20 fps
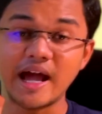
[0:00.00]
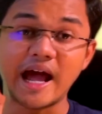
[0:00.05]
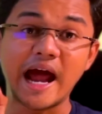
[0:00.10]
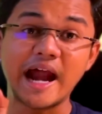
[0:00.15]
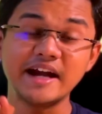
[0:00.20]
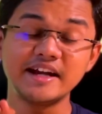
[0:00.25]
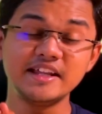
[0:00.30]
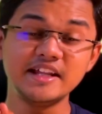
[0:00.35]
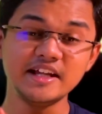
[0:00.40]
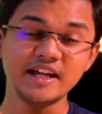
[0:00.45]

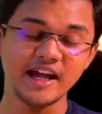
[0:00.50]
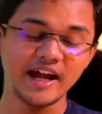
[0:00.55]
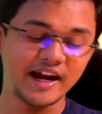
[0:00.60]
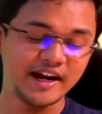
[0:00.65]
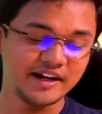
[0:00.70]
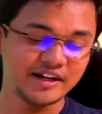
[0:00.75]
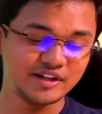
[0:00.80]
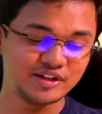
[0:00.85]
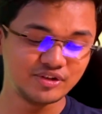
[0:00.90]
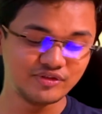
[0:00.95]
At the
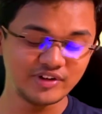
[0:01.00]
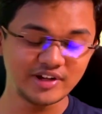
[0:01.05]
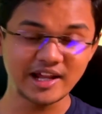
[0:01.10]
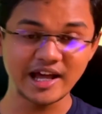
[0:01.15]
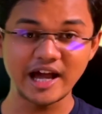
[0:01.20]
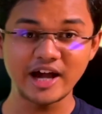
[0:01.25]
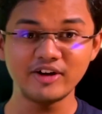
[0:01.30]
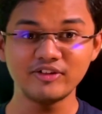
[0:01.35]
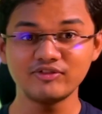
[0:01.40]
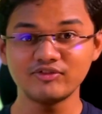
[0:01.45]
end, you will
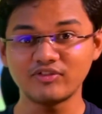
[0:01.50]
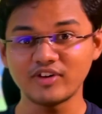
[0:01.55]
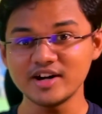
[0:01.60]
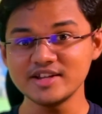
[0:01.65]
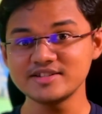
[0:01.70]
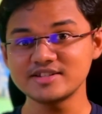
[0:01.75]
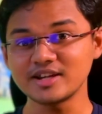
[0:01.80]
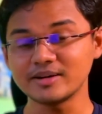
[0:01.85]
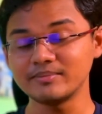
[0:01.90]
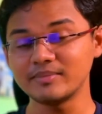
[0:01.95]
have
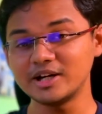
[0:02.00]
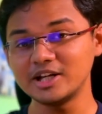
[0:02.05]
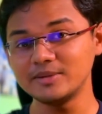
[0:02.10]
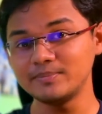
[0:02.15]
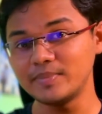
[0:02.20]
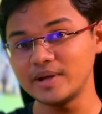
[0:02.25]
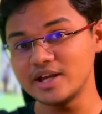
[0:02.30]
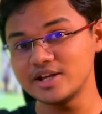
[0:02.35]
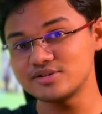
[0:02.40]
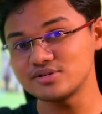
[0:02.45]
one summary
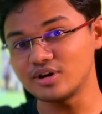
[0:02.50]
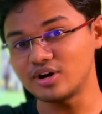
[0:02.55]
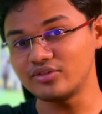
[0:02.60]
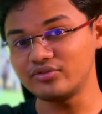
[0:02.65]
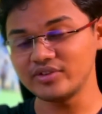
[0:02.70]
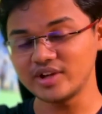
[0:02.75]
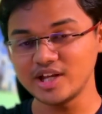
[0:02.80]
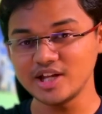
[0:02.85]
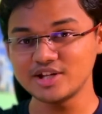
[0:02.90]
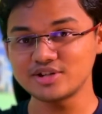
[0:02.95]
page
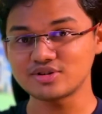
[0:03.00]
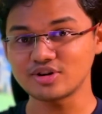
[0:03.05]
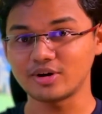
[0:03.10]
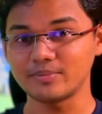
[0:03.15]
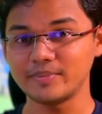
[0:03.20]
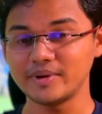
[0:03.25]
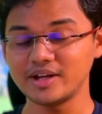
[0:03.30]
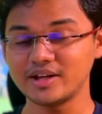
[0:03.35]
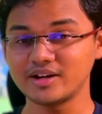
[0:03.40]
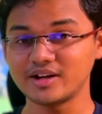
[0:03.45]
of each
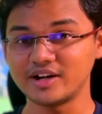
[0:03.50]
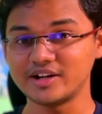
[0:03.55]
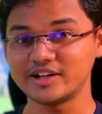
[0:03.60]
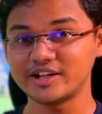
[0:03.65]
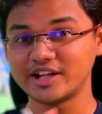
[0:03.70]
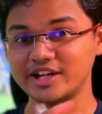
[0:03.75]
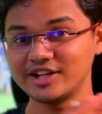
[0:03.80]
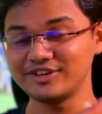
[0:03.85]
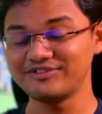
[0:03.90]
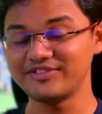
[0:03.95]
topic
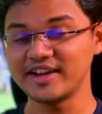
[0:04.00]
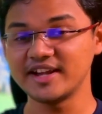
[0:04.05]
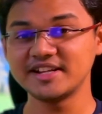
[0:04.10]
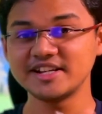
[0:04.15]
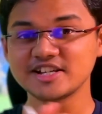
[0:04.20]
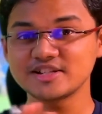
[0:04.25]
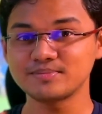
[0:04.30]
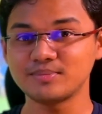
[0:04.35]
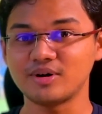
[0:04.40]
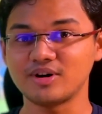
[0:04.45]
containing
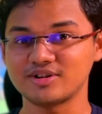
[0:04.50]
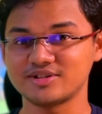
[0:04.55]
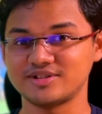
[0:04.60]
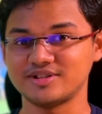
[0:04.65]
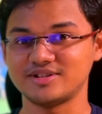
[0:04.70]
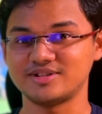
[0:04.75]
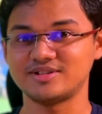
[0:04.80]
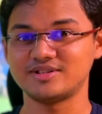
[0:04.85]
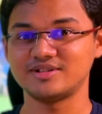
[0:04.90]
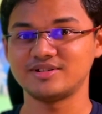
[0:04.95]
various
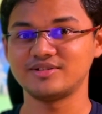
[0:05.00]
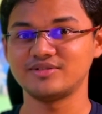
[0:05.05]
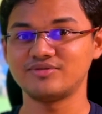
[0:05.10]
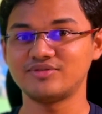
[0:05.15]
boxes